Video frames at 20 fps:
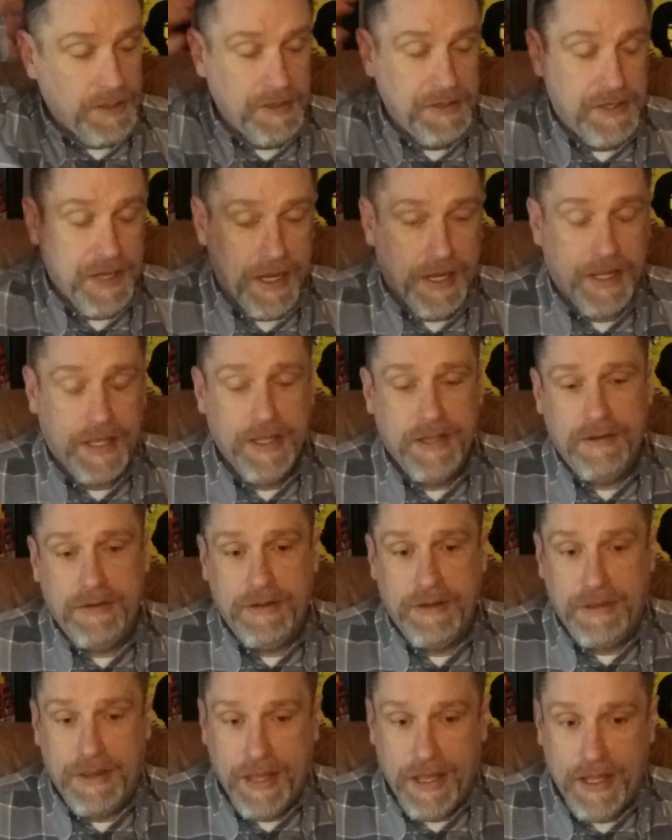dug it
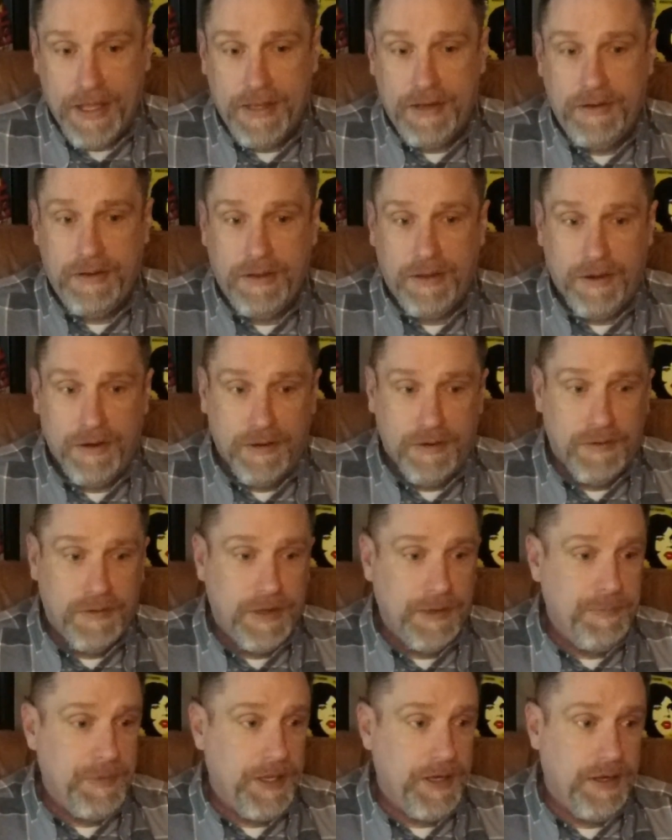then, you know,
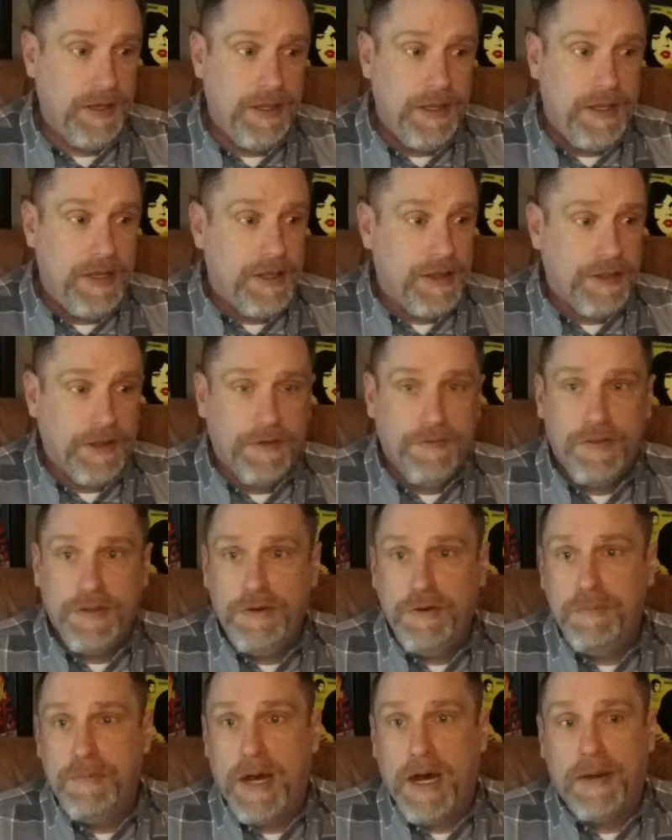I mean, love the
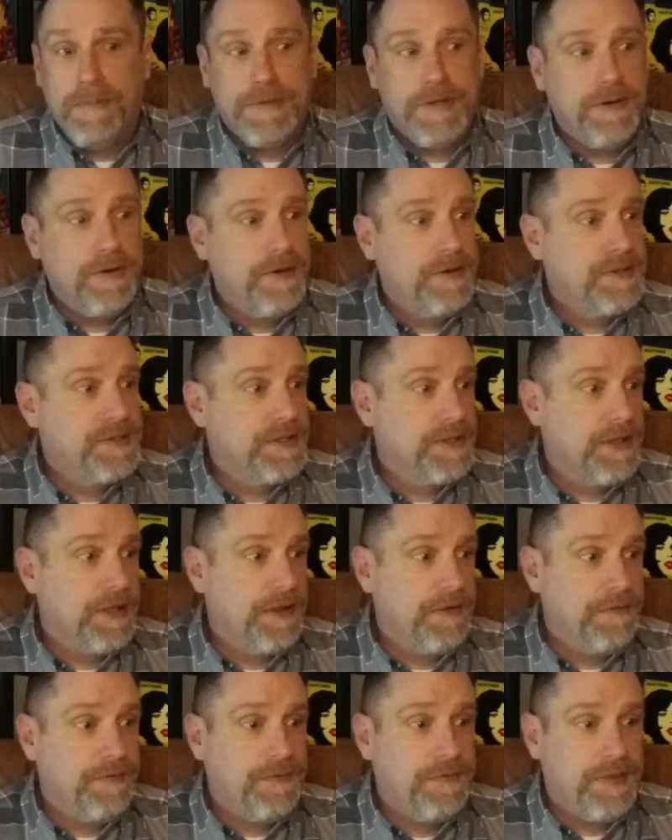new Bomb Turks. I
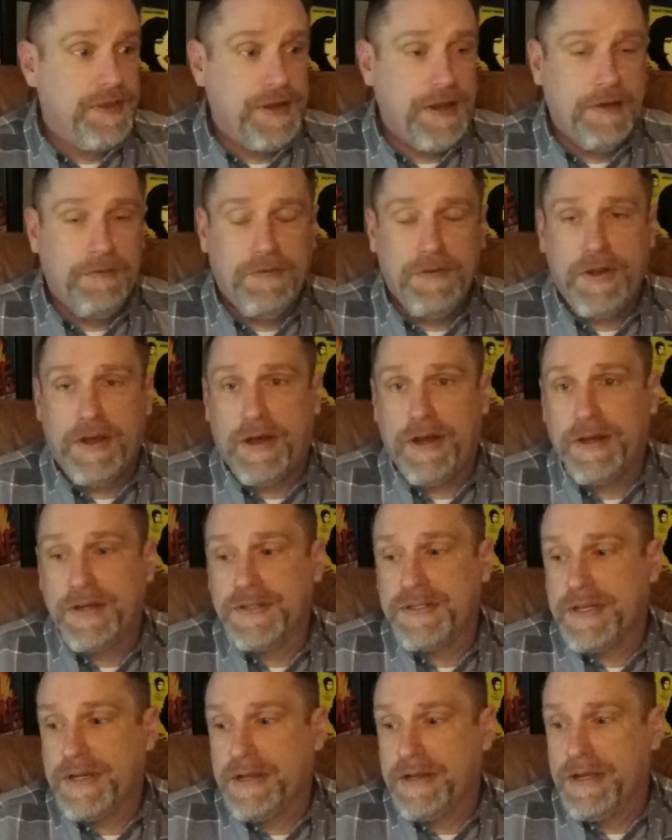love the Devil
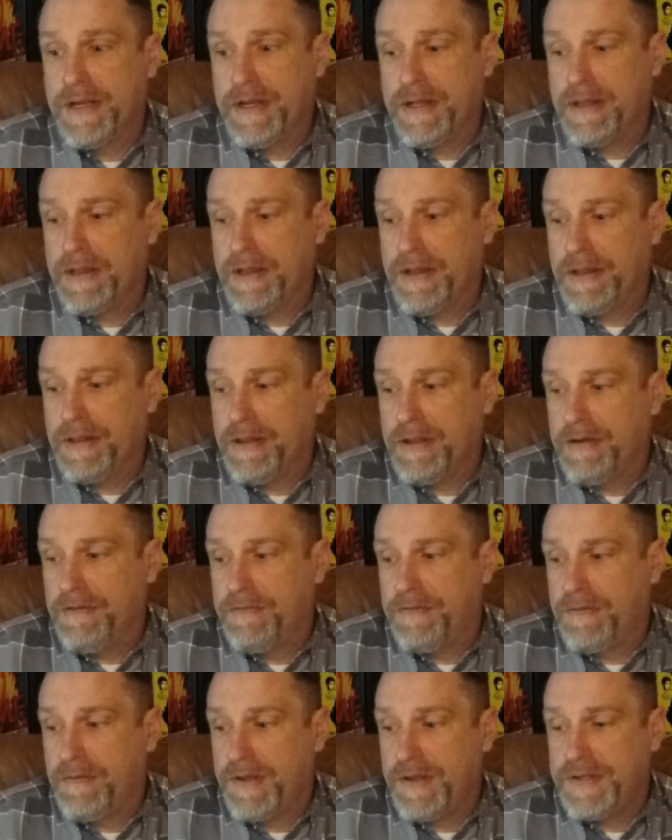Dogs. I, I, I
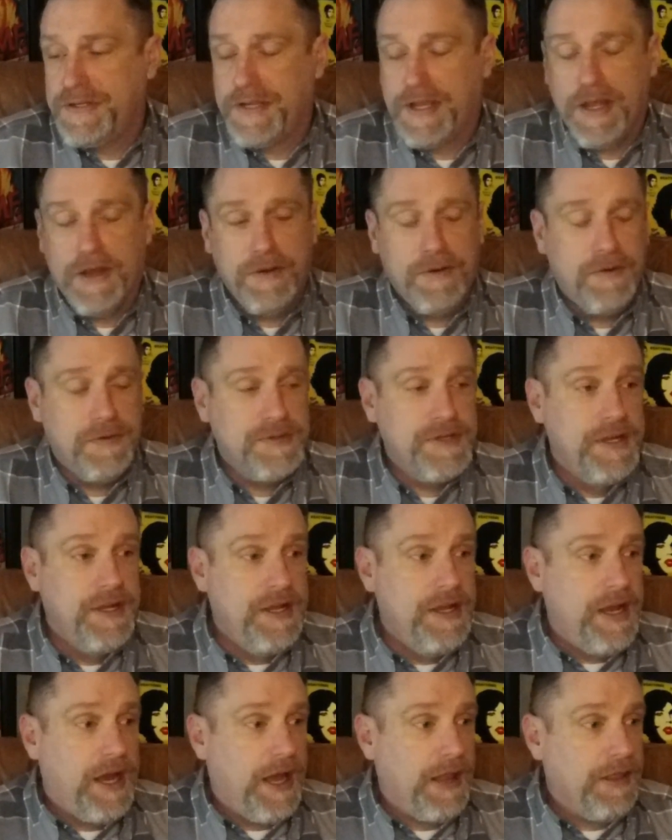love Lazy Cowgirls.
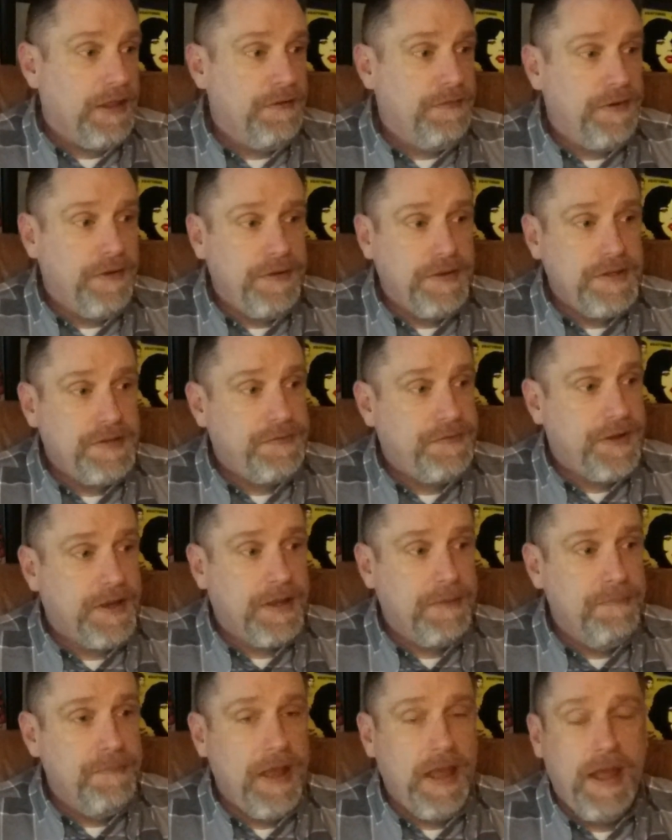I love all these
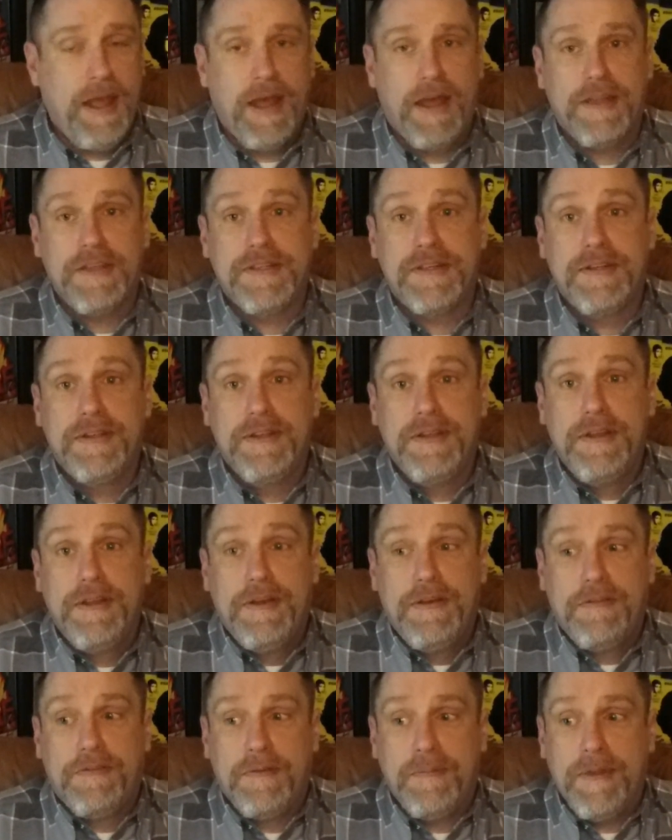fucking bands
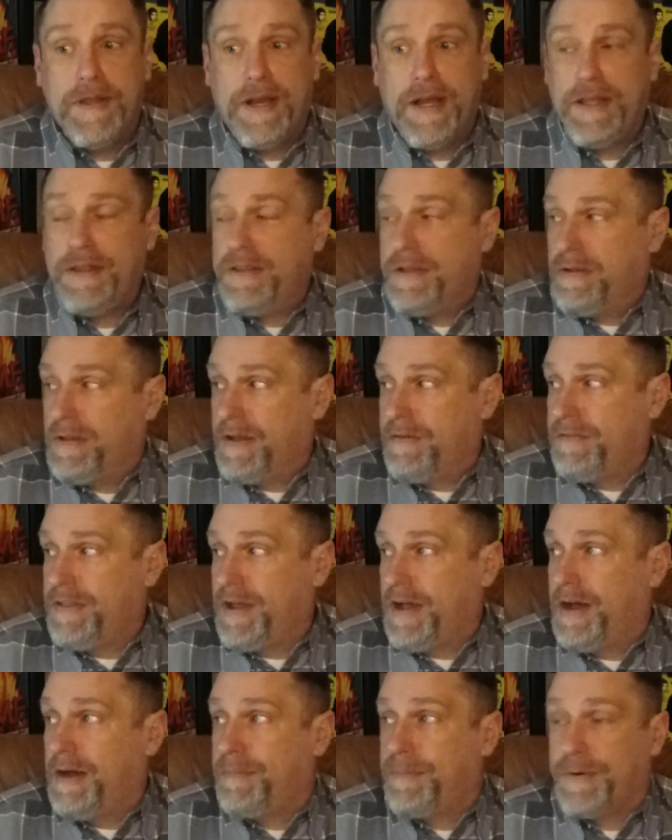from the 90s. I love
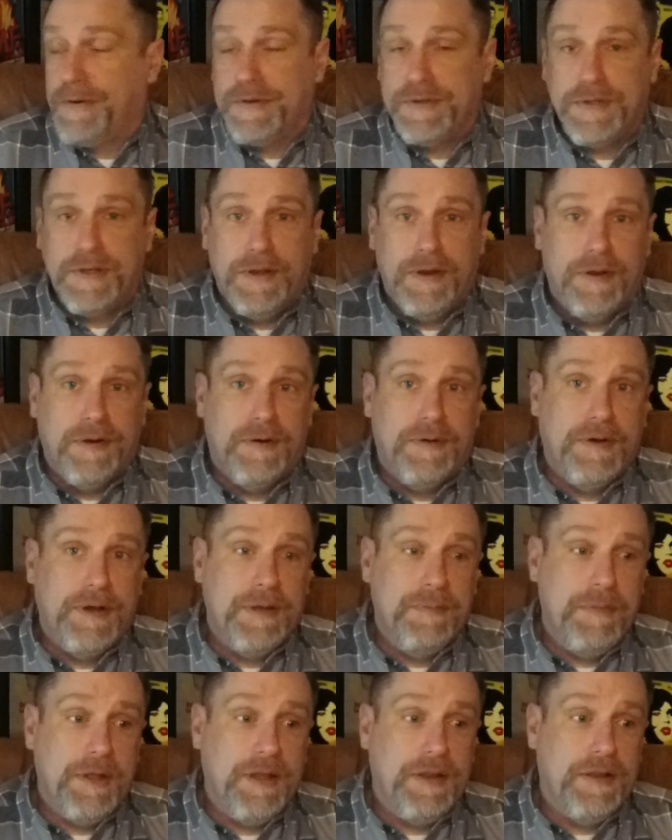the Humpers, you know,
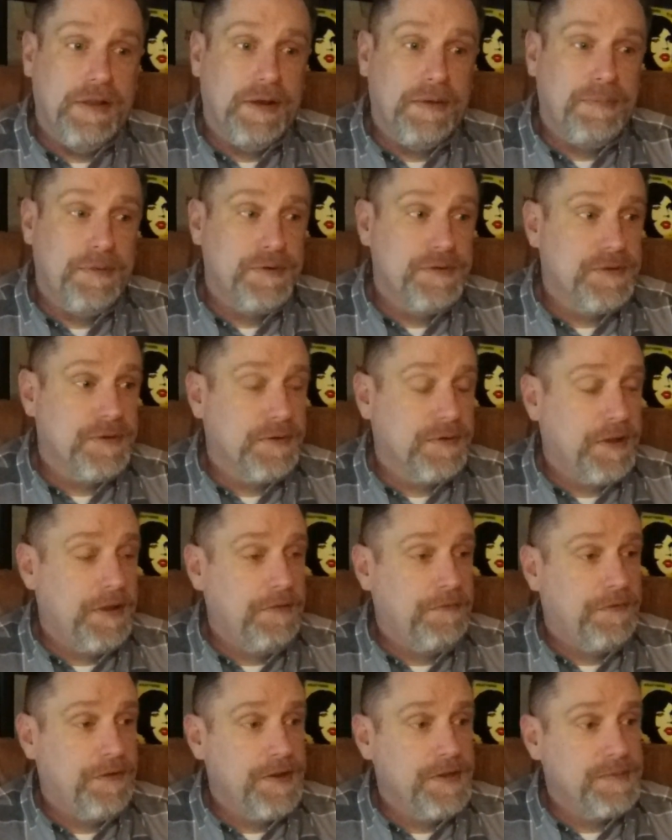I mean, the Humpers are
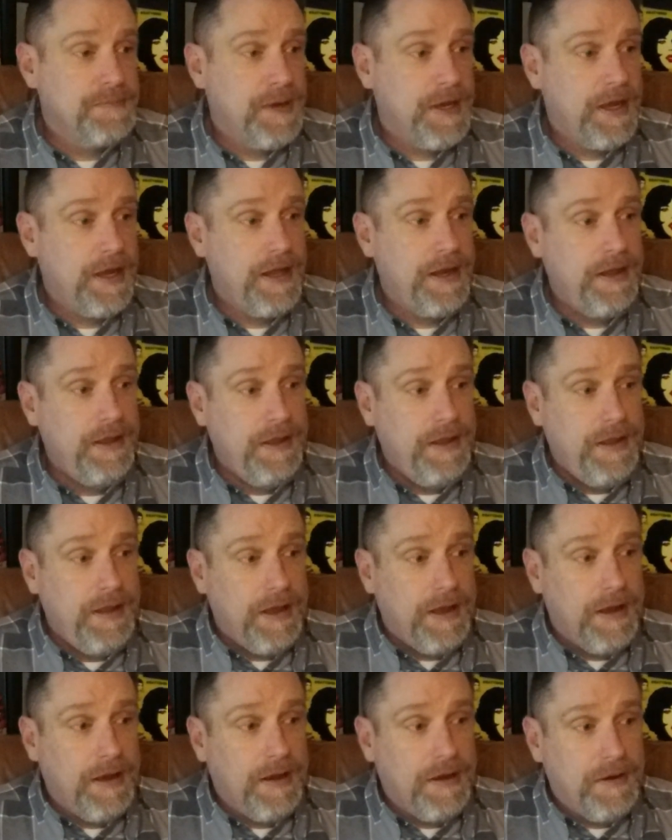good friends of mine.
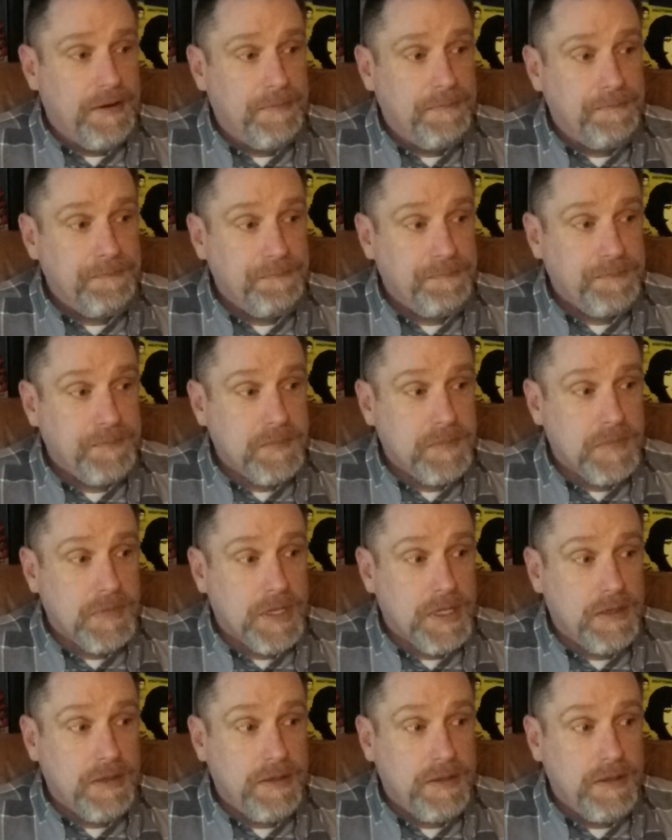Um,
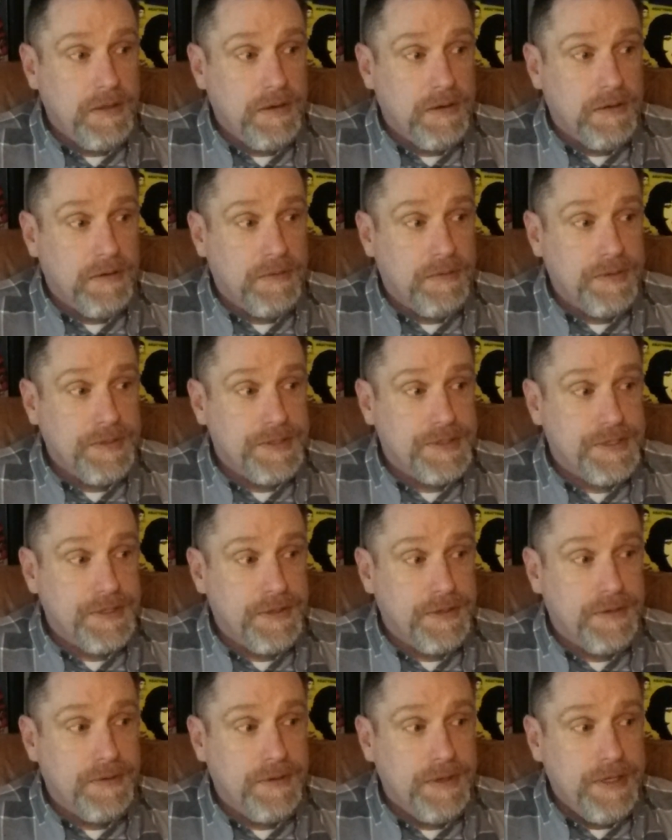you know,
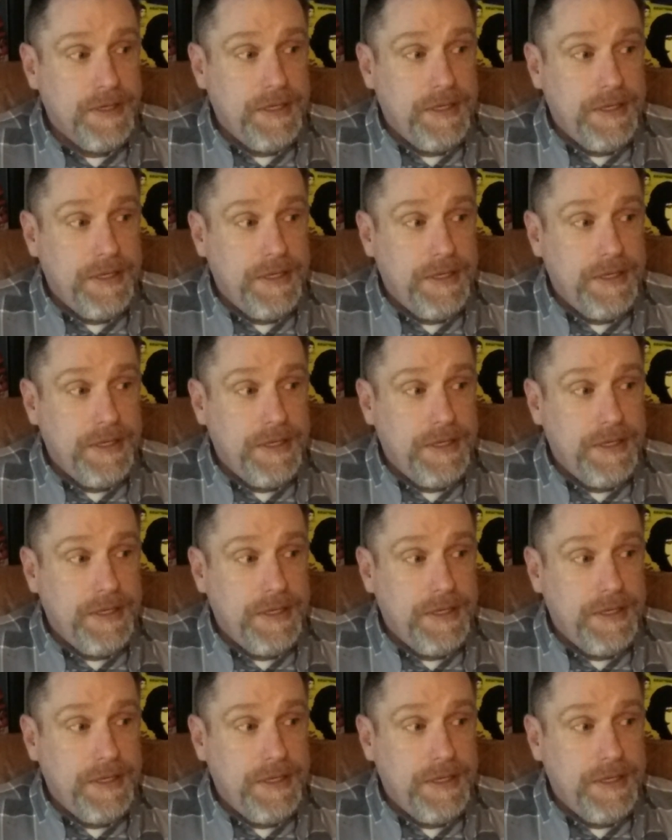so